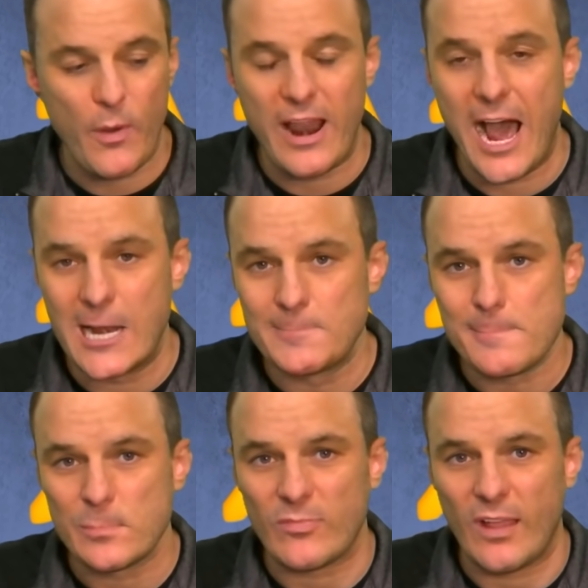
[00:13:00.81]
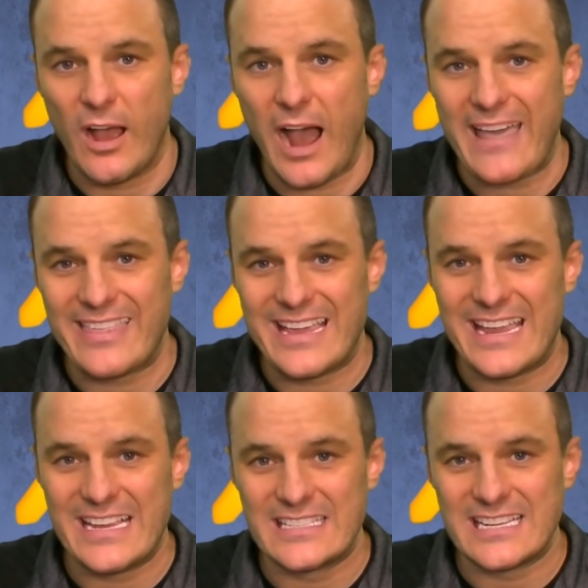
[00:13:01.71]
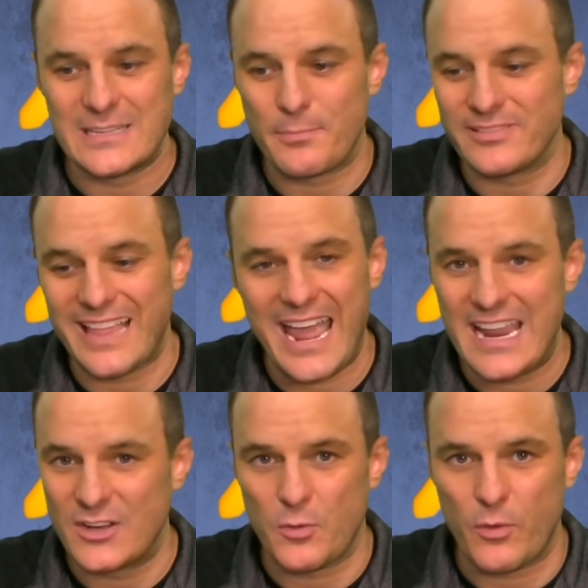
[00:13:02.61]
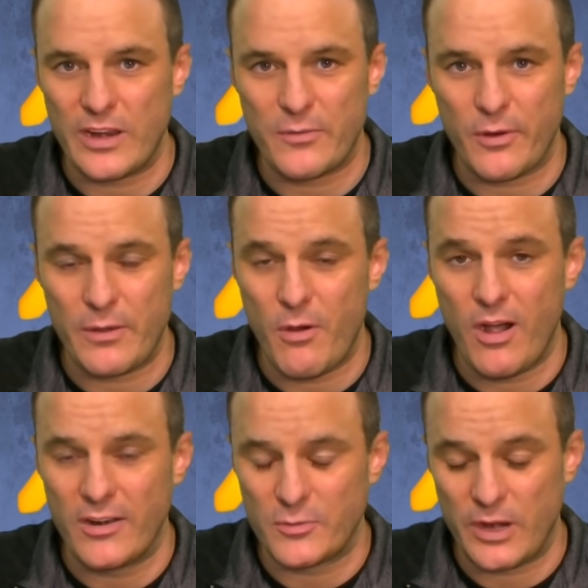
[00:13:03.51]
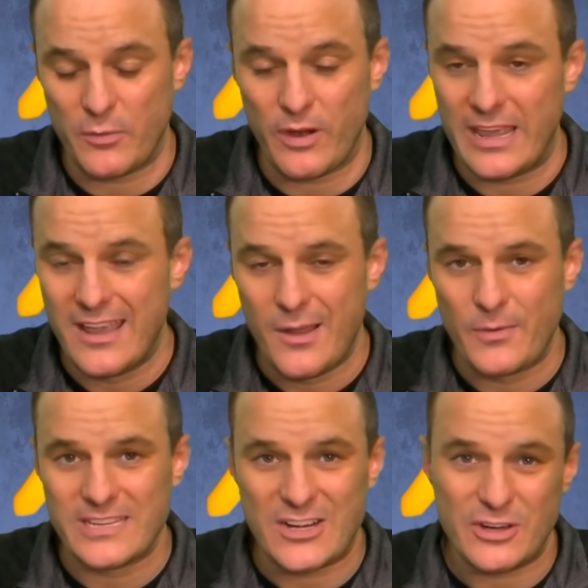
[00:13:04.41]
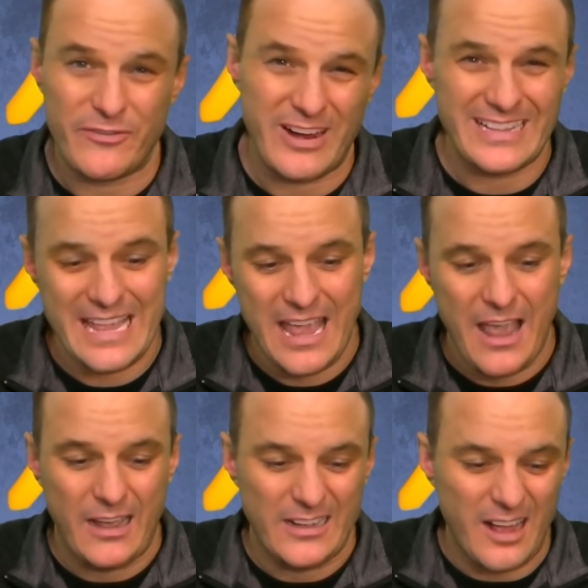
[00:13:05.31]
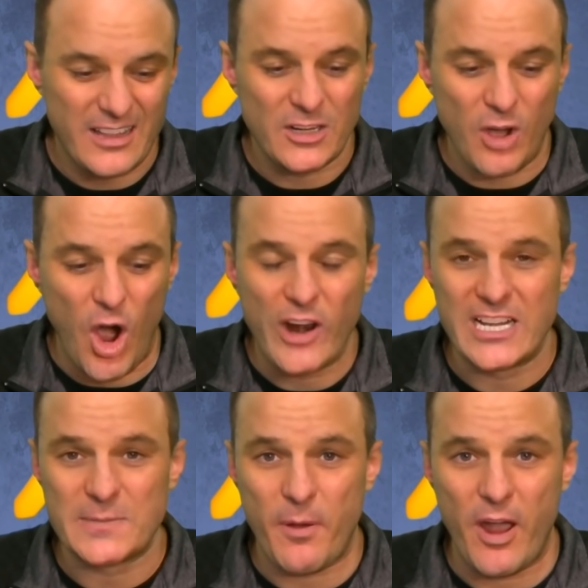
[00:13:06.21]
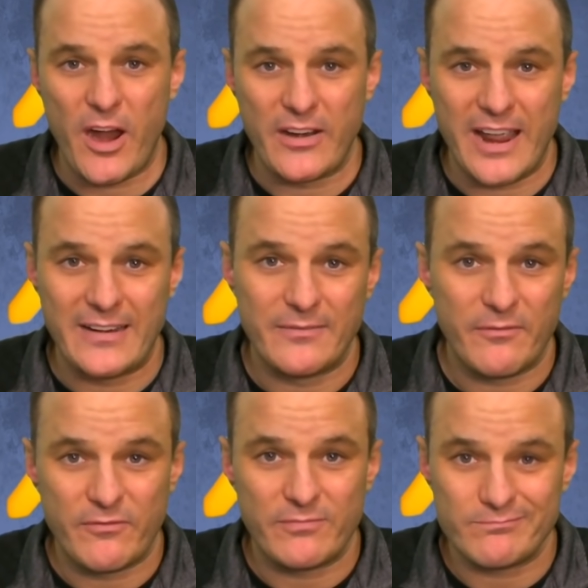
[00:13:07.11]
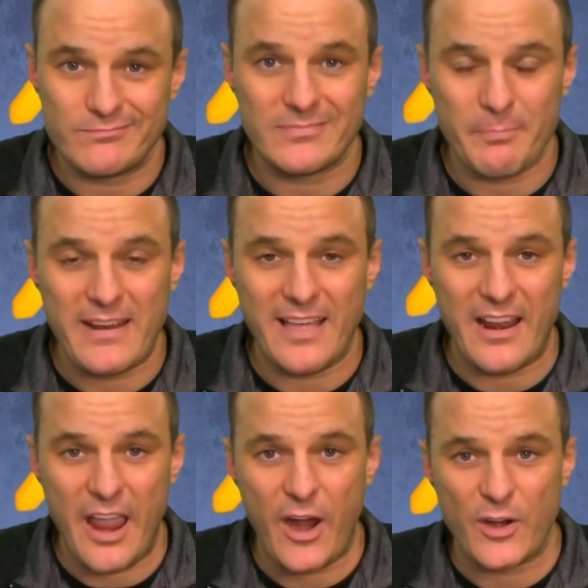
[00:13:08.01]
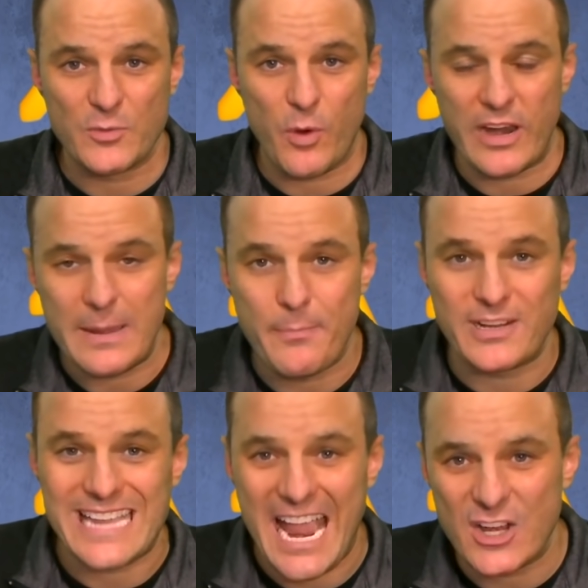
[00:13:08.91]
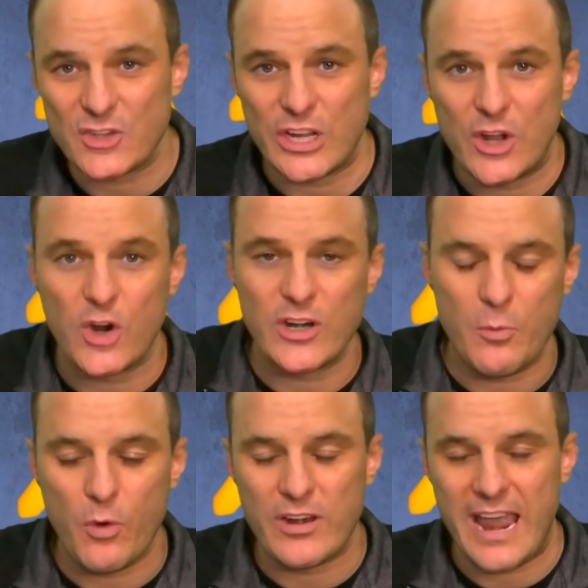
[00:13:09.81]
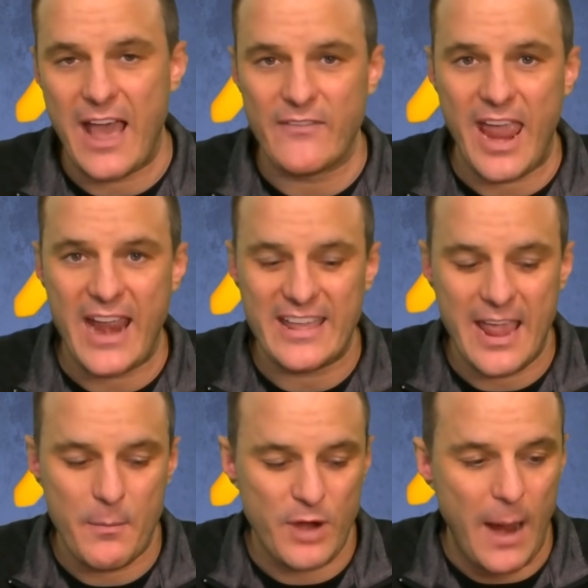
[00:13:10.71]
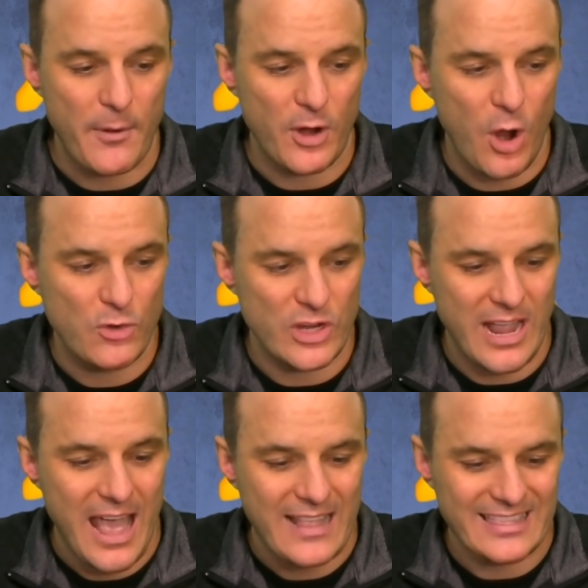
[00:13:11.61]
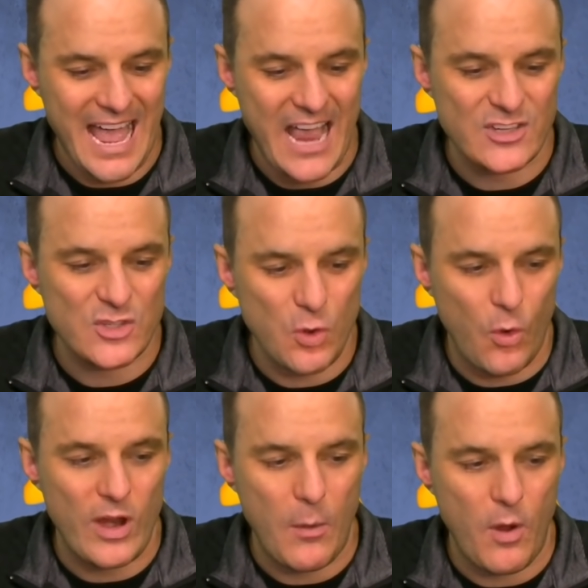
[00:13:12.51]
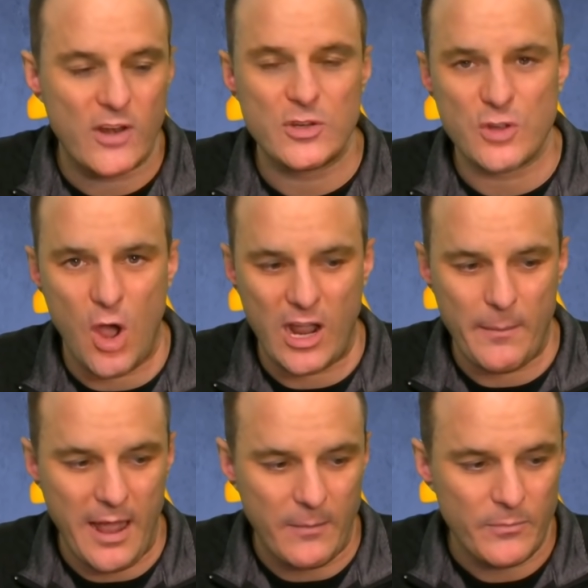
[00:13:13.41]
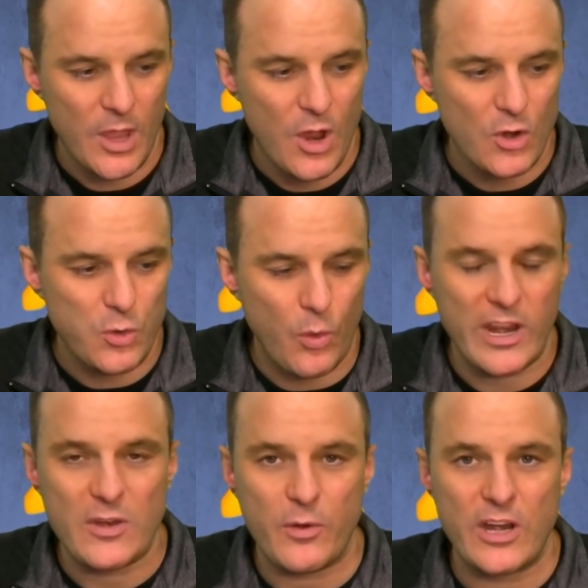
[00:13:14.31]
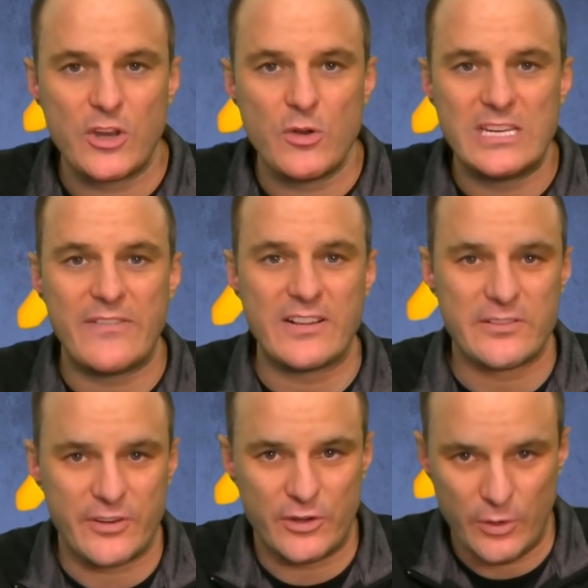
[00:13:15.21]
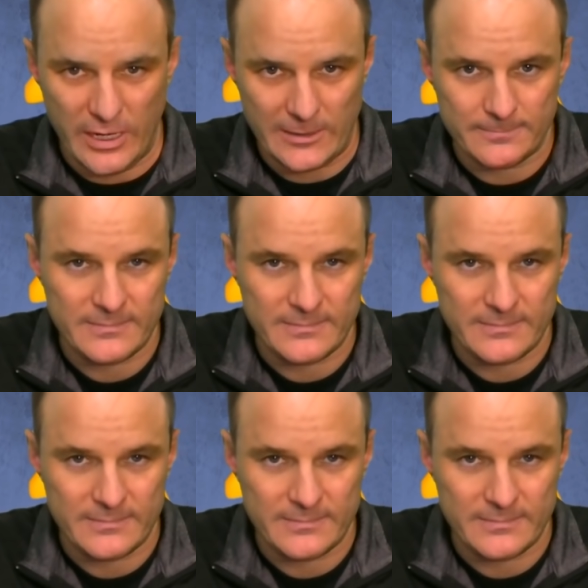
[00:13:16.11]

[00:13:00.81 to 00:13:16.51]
went on, I think his play in 2020 was actually, frankly, a little uninspired and made a lot of errors where he potentially wouldn't have had he had proper coaching. Last story I want to talk about, 2022 defensive recruiting.